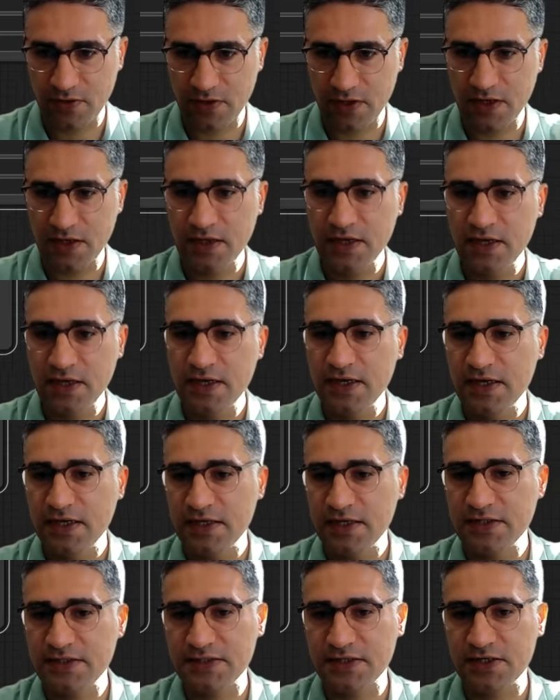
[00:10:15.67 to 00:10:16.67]
Okay,
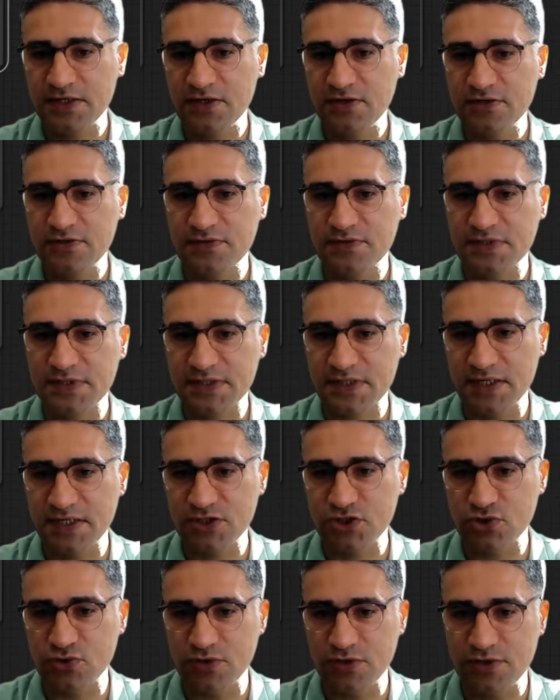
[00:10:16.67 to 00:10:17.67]
it's another
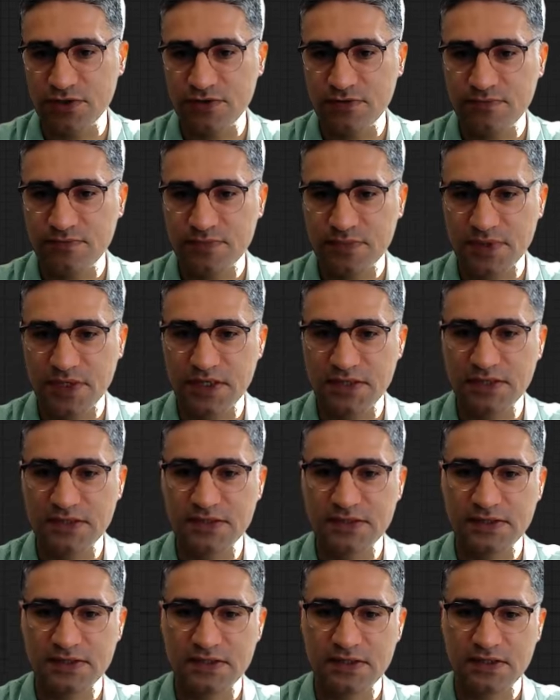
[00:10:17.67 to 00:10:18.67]
scheduler that
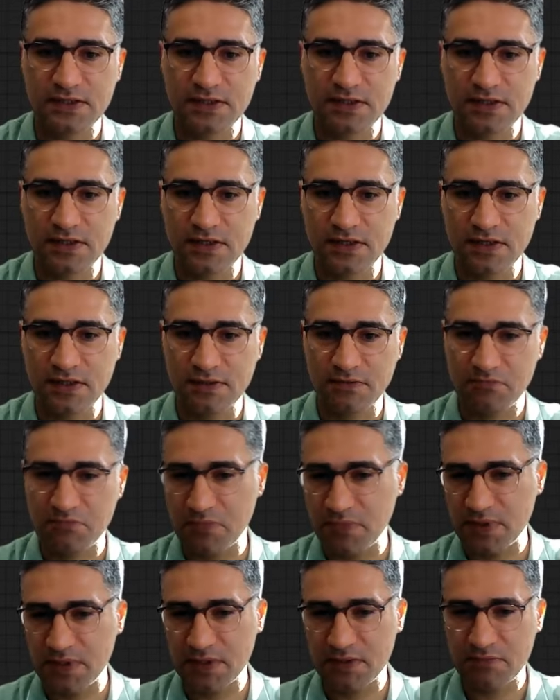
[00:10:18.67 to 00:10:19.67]
is
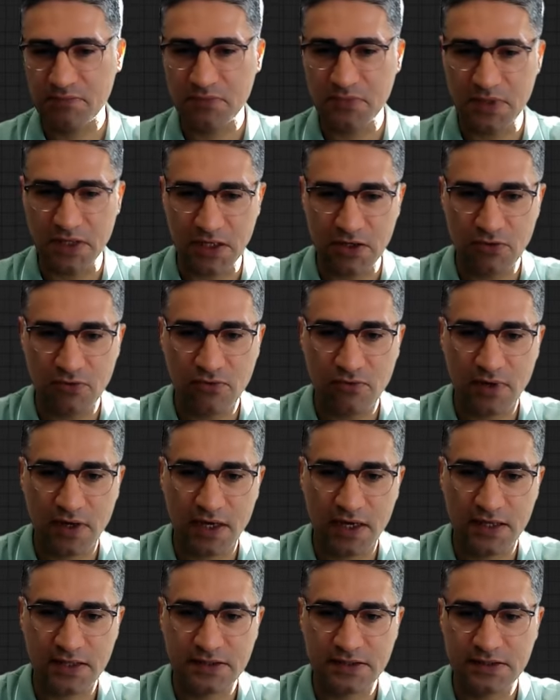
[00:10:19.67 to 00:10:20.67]
new,
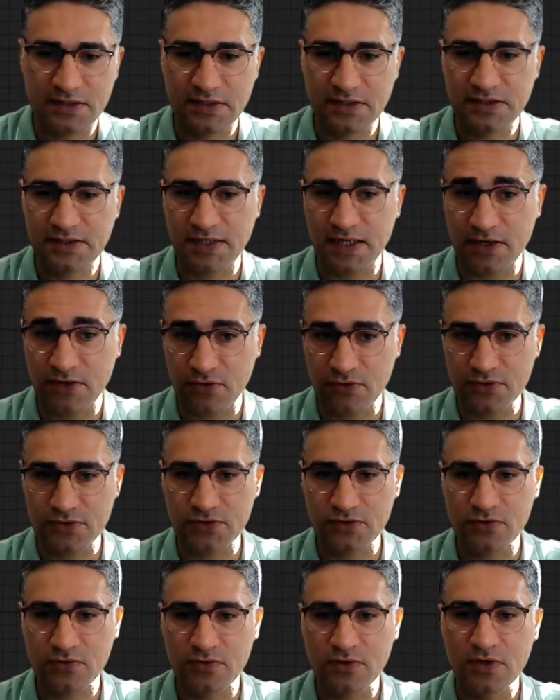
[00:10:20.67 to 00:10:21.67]
and it can
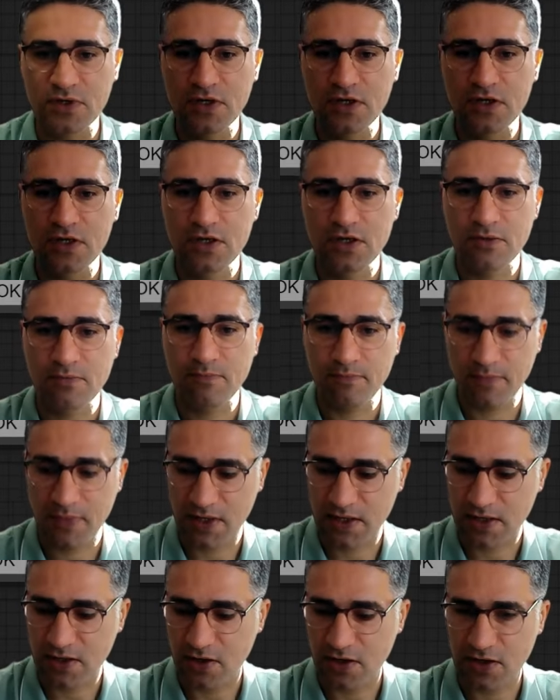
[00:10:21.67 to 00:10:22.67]
also
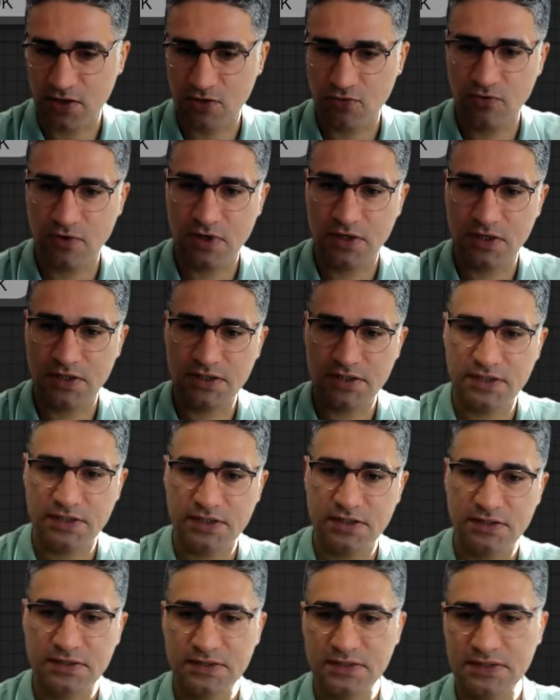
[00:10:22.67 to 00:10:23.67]
make high
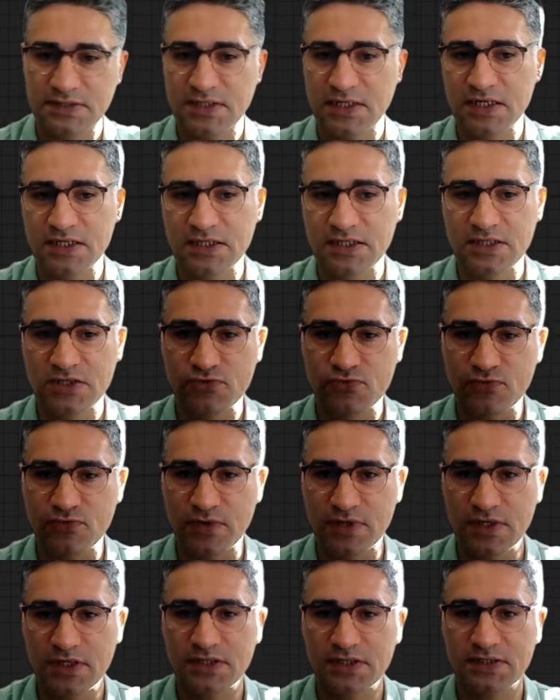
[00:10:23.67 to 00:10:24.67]
quality. Select
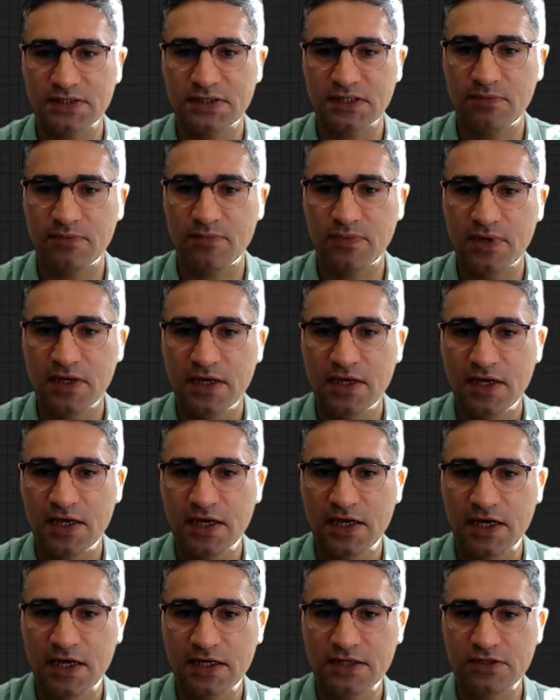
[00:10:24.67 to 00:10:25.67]
20 step,
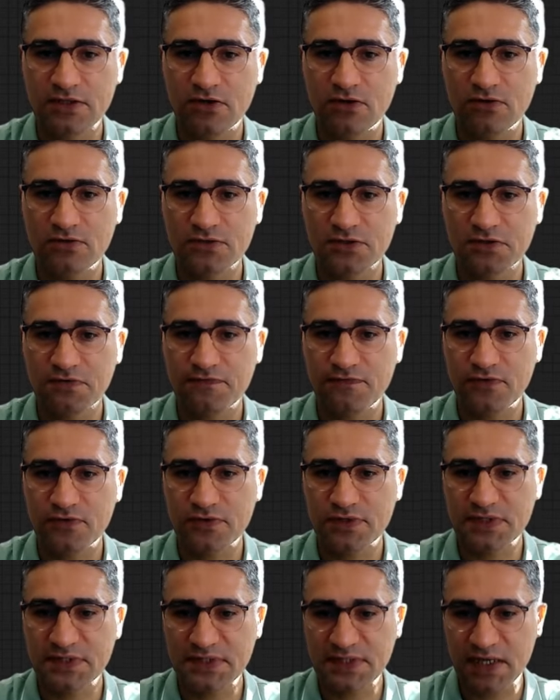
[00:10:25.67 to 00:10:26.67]
and also for
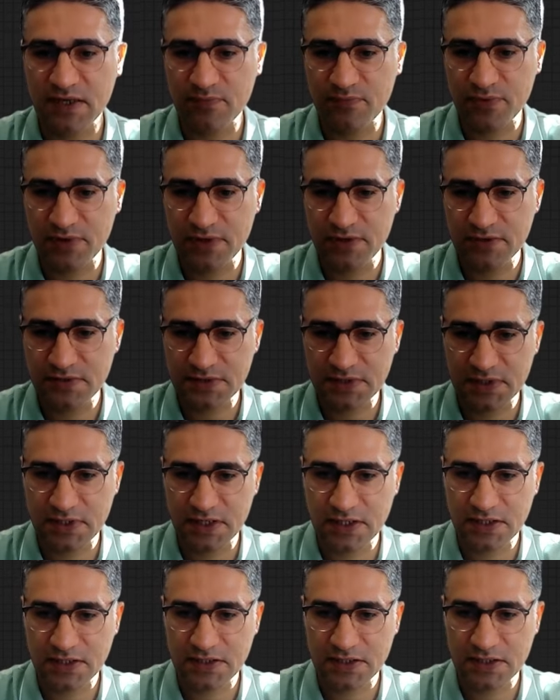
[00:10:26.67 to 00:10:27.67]
the sampler
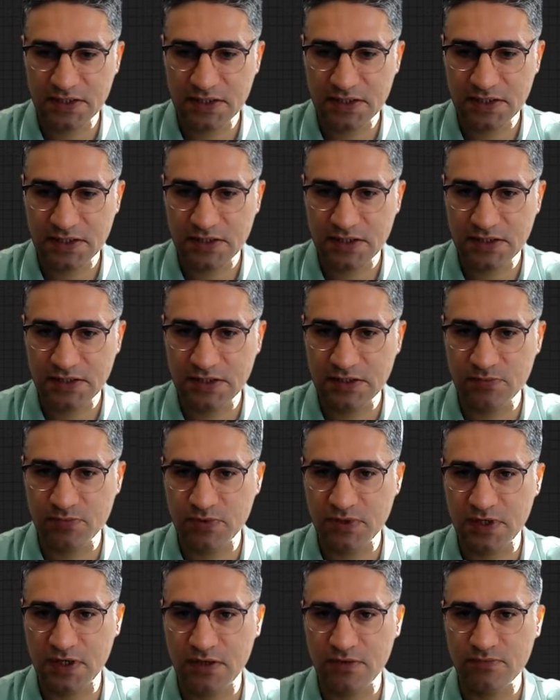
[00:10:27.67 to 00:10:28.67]
select
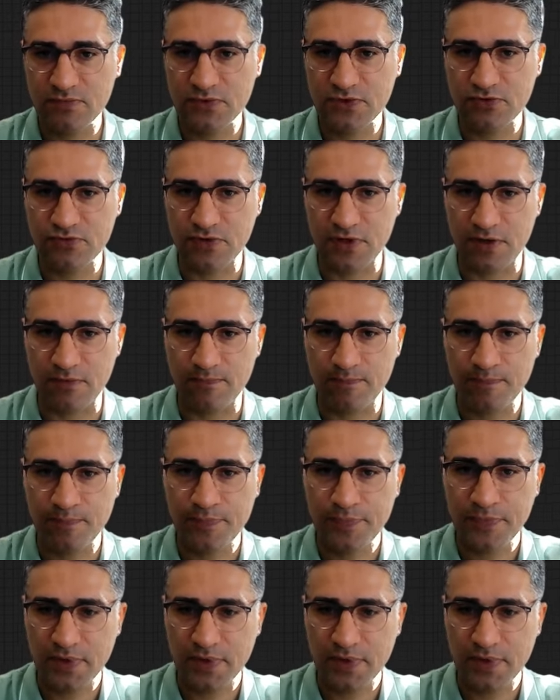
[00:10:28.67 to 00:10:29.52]
DPM trim,